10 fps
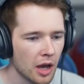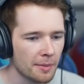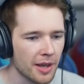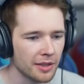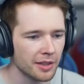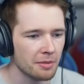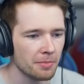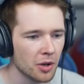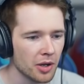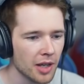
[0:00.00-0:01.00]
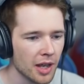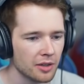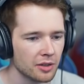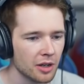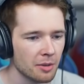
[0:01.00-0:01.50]
I'm guessing building
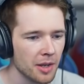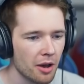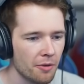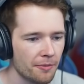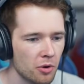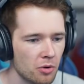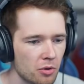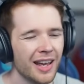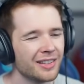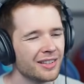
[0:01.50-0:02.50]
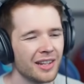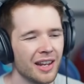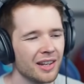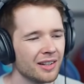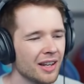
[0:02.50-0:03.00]
is going to be helpful. Let's see.